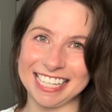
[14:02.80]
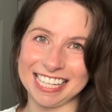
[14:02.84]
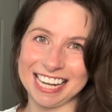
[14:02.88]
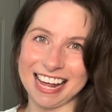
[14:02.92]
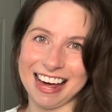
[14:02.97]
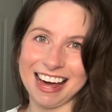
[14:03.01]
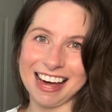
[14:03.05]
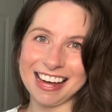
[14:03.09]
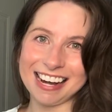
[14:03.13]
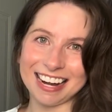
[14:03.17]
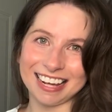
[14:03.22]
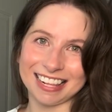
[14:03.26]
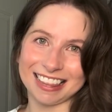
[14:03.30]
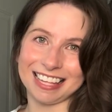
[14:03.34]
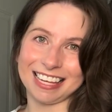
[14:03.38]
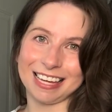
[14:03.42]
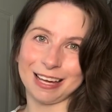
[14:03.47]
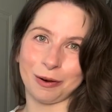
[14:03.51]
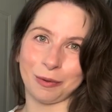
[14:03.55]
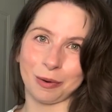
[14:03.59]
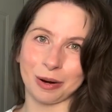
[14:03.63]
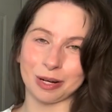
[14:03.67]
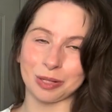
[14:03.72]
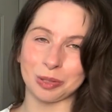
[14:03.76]
a lot. I think
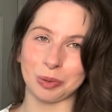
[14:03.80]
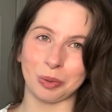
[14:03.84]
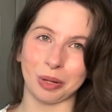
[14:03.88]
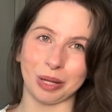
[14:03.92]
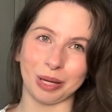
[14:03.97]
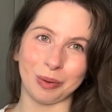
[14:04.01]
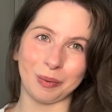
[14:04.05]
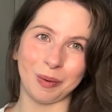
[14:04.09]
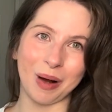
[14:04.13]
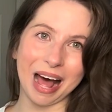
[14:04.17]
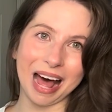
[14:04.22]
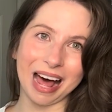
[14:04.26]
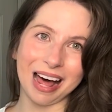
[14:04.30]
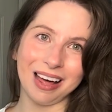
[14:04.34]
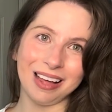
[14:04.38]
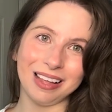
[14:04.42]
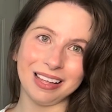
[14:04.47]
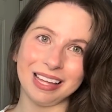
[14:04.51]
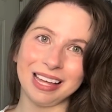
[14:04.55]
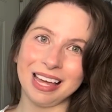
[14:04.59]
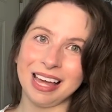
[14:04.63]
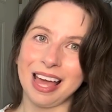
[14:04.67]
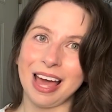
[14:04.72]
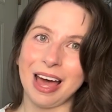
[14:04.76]
it works really
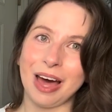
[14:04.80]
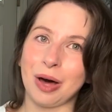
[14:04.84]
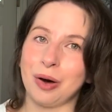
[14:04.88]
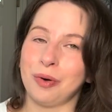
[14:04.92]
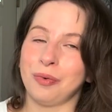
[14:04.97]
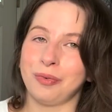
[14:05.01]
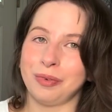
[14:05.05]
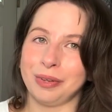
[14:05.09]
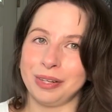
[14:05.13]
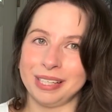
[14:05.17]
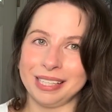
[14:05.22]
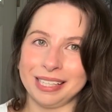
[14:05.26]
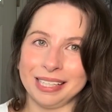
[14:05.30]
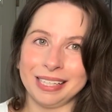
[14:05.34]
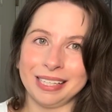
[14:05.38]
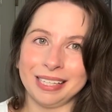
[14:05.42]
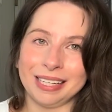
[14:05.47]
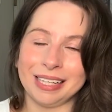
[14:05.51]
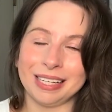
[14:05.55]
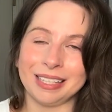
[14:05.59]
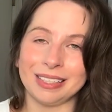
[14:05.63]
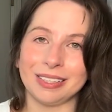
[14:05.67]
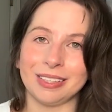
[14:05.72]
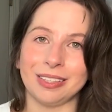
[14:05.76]
well.
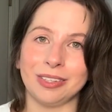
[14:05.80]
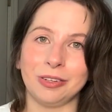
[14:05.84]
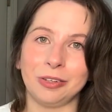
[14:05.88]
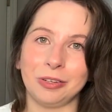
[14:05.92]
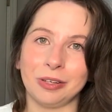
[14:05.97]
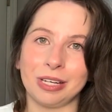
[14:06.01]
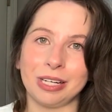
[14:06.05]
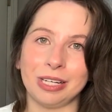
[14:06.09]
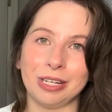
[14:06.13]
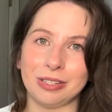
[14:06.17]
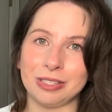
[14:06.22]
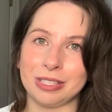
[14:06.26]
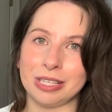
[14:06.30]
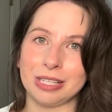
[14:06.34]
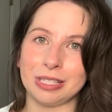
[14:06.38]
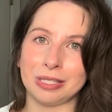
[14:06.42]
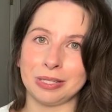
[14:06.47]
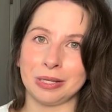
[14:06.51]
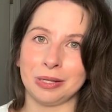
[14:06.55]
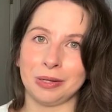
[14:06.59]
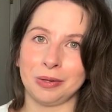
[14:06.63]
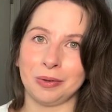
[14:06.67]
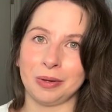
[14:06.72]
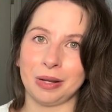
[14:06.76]
Hopefully you can use it
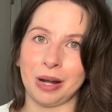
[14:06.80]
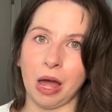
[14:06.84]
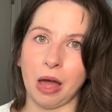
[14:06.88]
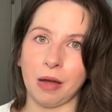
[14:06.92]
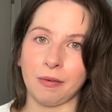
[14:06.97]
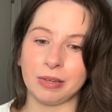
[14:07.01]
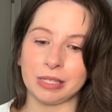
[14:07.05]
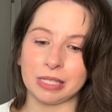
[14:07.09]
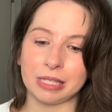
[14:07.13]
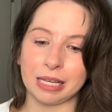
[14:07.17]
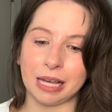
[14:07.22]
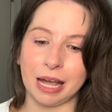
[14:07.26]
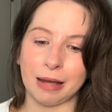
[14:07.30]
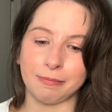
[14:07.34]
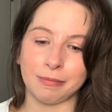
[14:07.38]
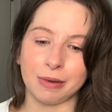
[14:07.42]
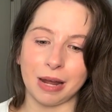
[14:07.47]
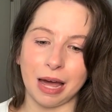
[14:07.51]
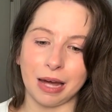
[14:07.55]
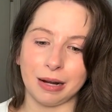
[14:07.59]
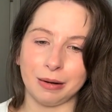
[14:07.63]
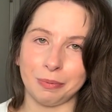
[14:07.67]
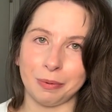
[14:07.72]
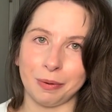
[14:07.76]
too. And obviously I'm
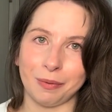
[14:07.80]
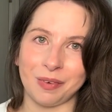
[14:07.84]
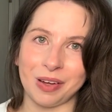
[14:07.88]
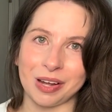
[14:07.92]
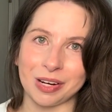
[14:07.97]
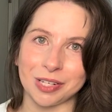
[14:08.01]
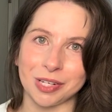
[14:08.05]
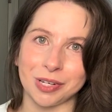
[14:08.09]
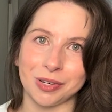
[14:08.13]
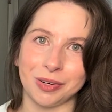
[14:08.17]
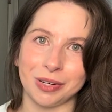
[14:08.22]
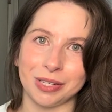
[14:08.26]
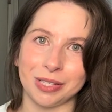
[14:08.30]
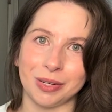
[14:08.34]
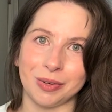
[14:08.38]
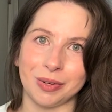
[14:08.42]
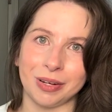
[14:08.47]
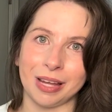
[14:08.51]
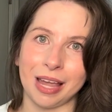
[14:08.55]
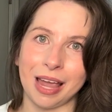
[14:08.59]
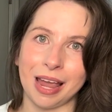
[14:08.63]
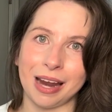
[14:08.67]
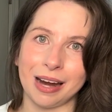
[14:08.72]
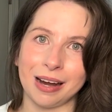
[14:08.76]
not a professional at
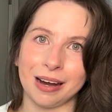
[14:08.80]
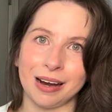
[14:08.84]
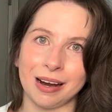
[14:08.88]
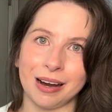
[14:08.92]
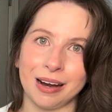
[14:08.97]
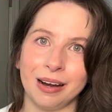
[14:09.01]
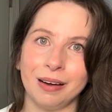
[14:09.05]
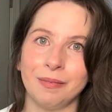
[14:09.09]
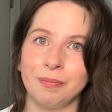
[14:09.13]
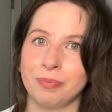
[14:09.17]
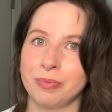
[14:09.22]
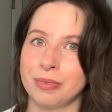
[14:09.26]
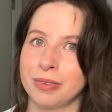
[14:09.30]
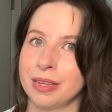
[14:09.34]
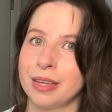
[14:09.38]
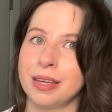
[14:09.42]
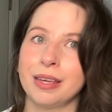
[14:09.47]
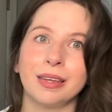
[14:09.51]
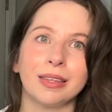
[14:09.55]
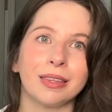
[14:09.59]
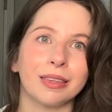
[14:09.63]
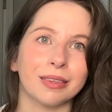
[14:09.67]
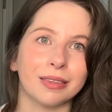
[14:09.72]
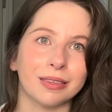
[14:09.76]
doing hair.
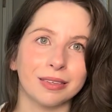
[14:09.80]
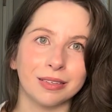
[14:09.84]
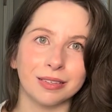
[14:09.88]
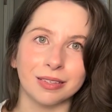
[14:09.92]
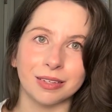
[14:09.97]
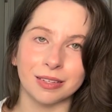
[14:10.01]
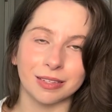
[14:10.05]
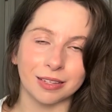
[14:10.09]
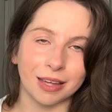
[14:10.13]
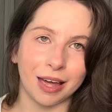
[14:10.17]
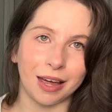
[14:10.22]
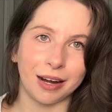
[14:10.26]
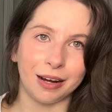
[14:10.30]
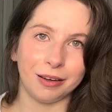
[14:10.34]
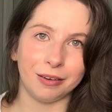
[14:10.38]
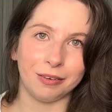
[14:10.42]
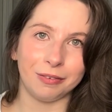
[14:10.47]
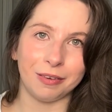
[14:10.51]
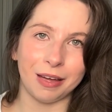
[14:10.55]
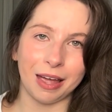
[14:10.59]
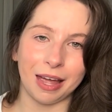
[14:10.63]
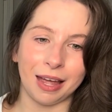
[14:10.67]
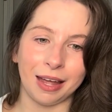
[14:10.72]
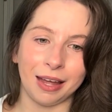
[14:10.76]
This is just kind
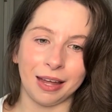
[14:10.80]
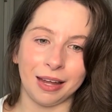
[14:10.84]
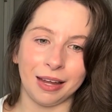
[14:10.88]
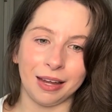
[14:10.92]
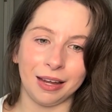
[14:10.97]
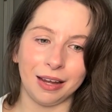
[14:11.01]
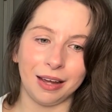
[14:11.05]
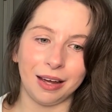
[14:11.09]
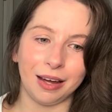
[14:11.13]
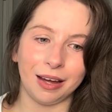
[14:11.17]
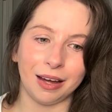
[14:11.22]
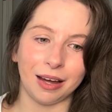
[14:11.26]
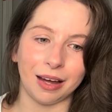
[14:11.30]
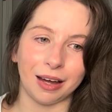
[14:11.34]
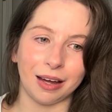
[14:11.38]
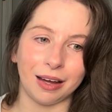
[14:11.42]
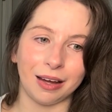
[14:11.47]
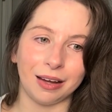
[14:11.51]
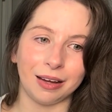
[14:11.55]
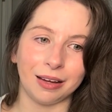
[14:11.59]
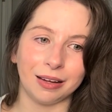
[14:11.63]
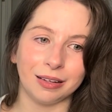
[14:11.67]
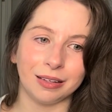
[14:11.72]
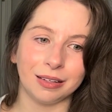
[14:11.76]
of a,
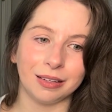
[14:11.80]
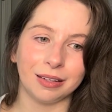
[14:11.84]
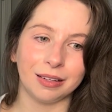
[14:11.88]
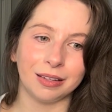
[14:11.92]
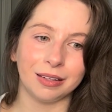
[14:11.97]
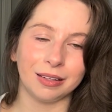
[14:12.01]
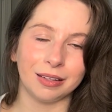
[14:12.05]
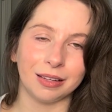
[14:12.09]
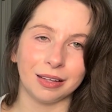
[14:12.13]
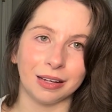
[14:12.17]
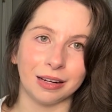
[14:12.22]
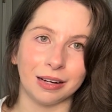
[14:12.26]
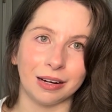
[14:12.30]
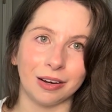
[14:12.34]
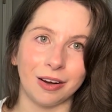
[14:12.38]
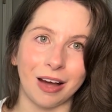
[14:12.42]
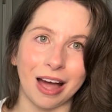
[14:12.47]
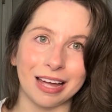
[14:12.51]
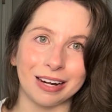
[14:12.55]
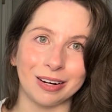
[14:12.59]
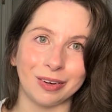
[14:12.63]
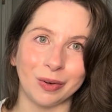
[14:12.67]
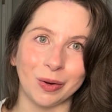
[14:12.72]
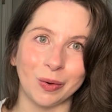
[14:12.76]
I
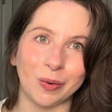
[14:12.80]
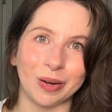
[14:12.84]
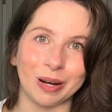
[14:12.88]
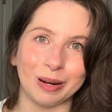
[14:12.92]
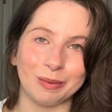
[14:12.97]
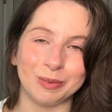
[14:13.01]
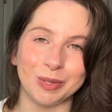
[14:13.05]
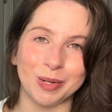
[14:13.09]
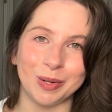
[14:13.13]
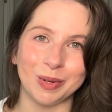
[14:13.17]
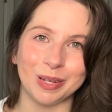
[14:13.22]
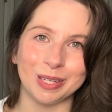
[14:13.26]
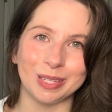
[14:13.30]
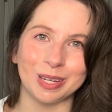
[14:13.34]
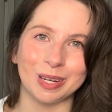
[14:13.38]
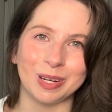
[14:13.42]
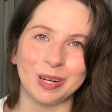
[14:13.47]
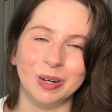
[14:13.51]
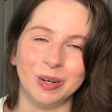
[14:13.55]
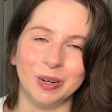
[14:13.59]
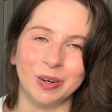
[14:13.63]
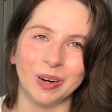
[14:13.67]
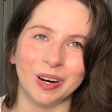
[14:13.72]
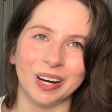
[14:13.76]
don't know what I'm doing
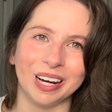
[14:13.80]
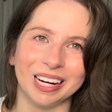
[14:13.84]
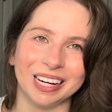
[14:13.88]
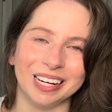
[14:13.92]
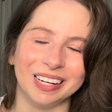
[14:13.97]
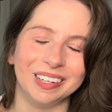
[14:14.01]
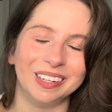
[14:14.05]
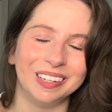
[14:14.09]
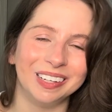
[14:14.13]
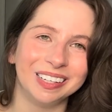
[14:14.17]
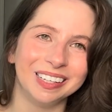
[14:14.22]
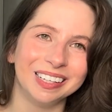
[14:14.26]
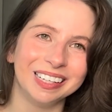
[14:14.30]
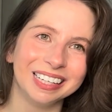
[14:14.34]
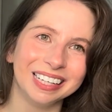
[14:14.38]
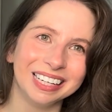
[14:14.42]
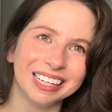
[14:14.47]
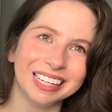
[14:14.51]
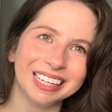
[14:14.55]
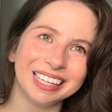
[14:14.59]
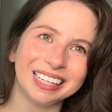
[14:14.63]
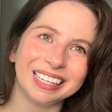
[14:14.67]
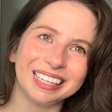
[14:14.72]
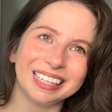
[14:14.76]
tutorial.
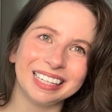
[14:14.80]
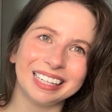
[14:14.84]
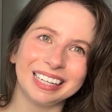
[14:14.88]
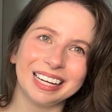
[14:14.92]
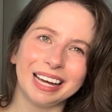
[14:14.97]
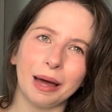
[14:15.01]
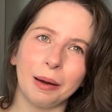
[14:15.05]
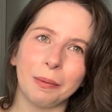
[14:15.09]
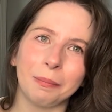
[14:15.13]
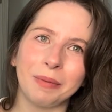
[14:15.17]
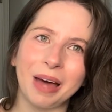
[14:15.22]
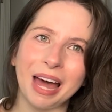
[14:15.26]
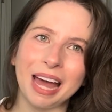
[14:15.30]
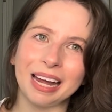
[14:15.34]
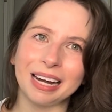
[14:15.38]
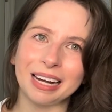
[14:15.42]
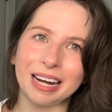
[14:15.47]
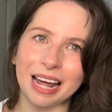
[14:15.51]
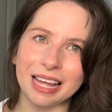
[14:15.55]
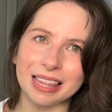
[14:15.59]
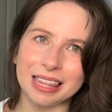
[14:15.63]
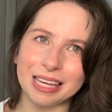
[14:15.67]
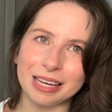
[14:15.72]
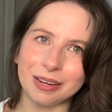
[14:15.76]
But
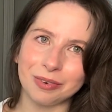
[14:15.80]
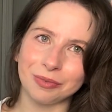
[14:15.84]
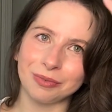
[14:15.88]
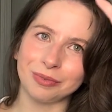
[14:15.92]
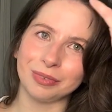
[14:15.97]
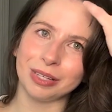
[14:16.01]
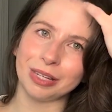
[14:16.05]
I think,